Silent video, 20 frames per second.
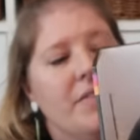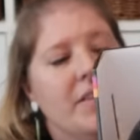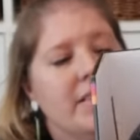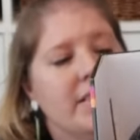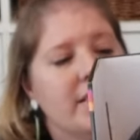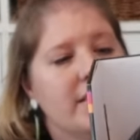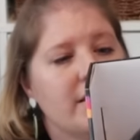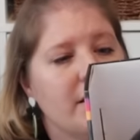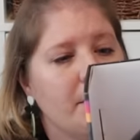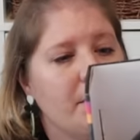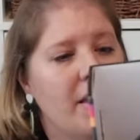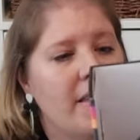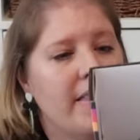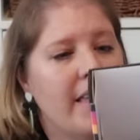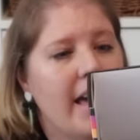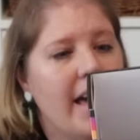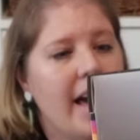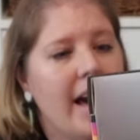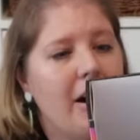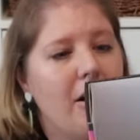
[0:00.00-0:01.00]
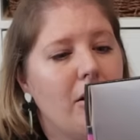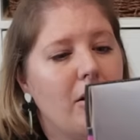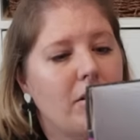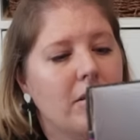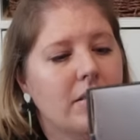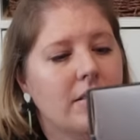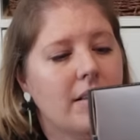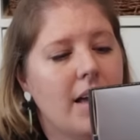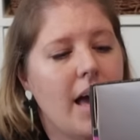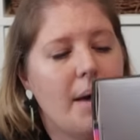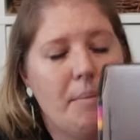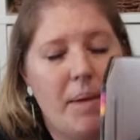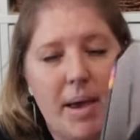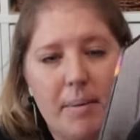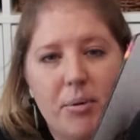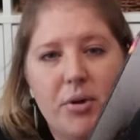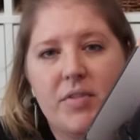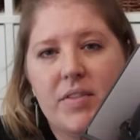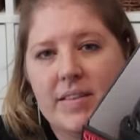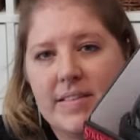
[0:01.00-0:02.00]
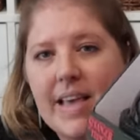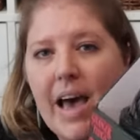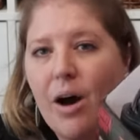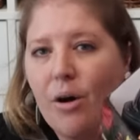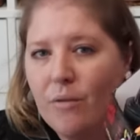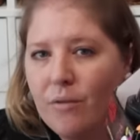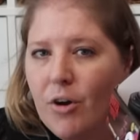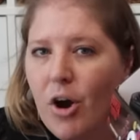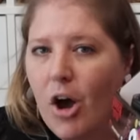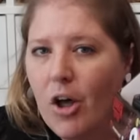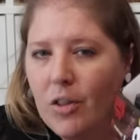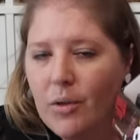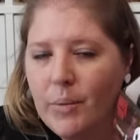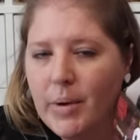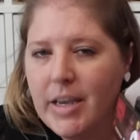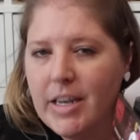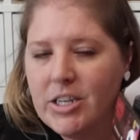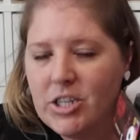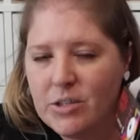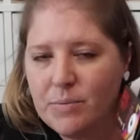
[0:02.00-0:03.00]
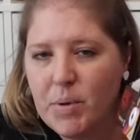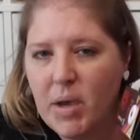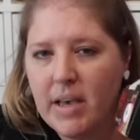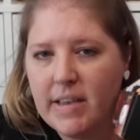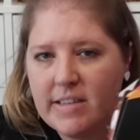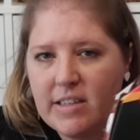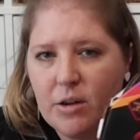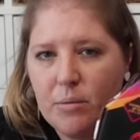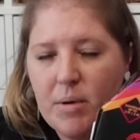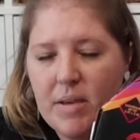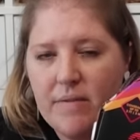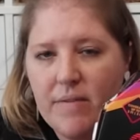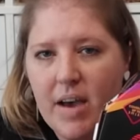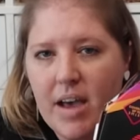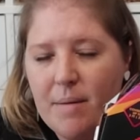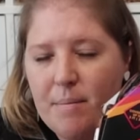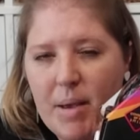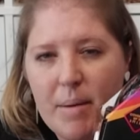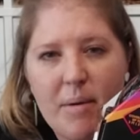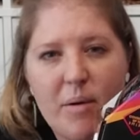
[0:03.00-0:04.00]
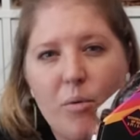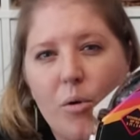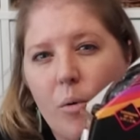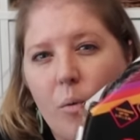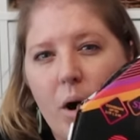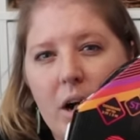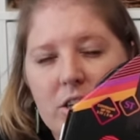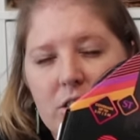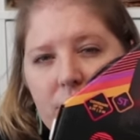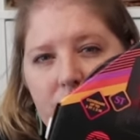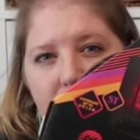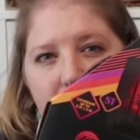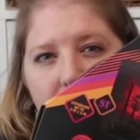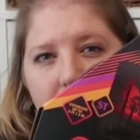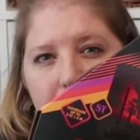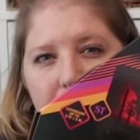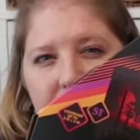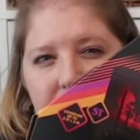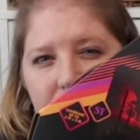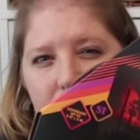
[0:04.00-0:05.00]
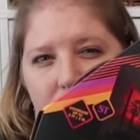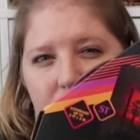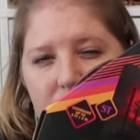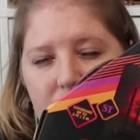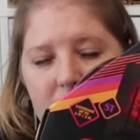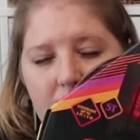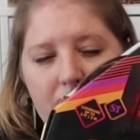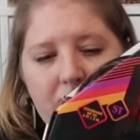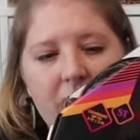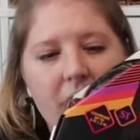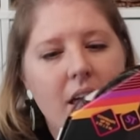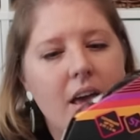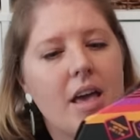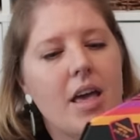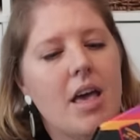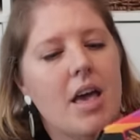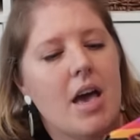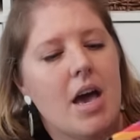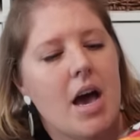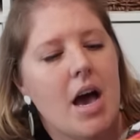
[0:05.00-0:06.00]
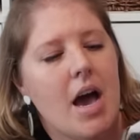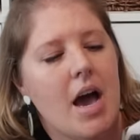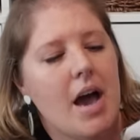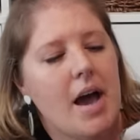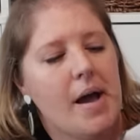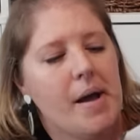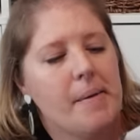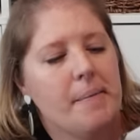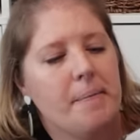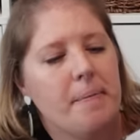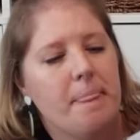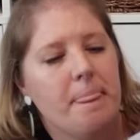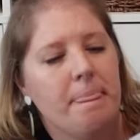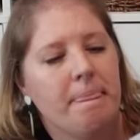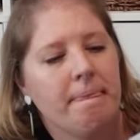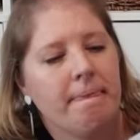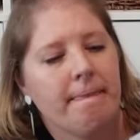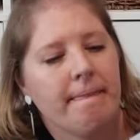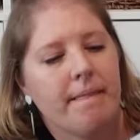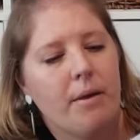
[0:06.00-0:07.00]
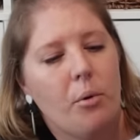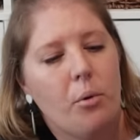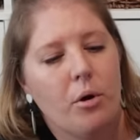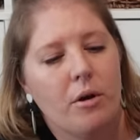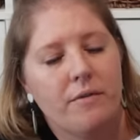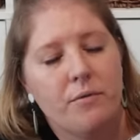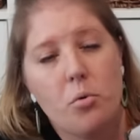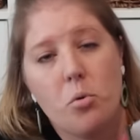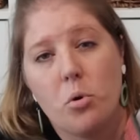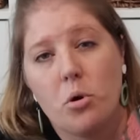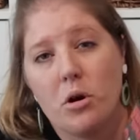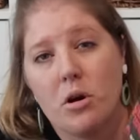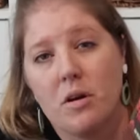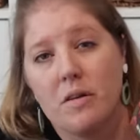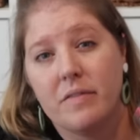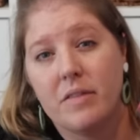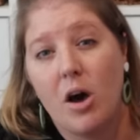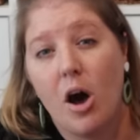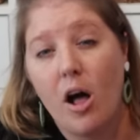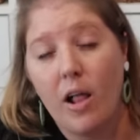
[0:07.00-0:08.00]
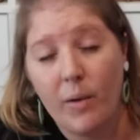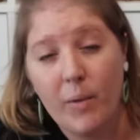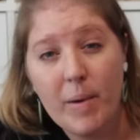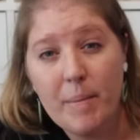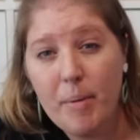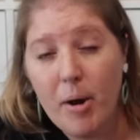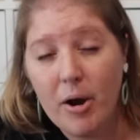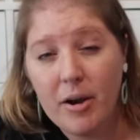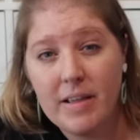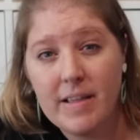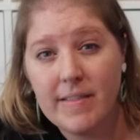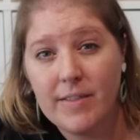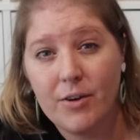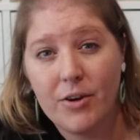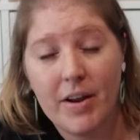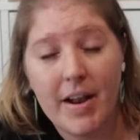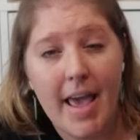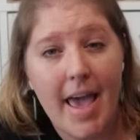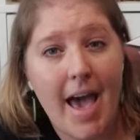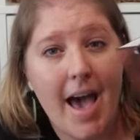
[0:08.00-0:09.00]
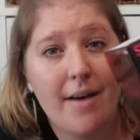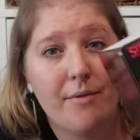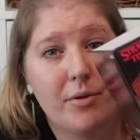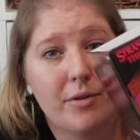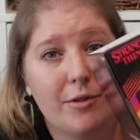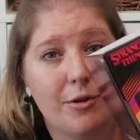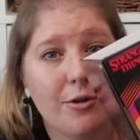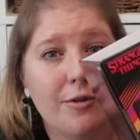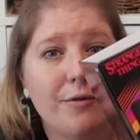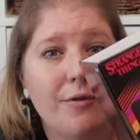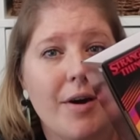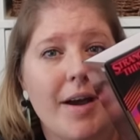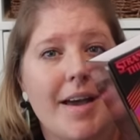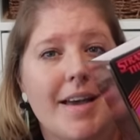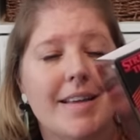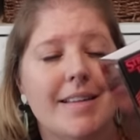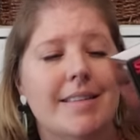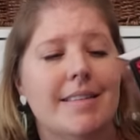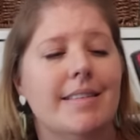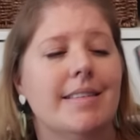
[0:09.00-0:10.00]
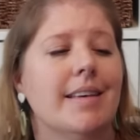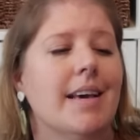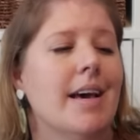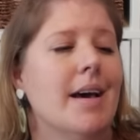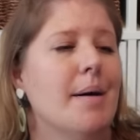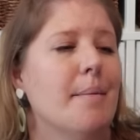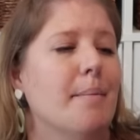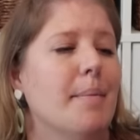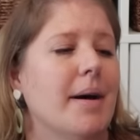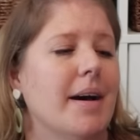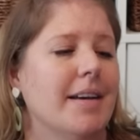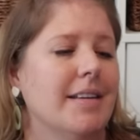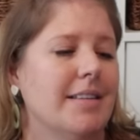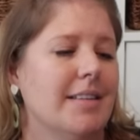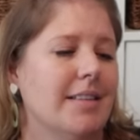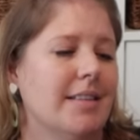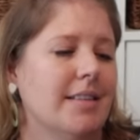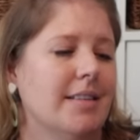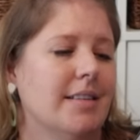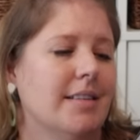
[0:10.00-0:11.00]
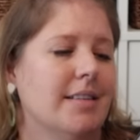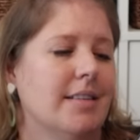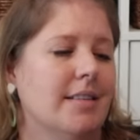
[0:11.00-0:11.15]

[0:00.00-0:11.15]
if this is something that I'll I might put this out for Halloween just because it'll be fun maybe we'll watch a few episodes or something um, or for the Halloween party that they're gonna have with their friends but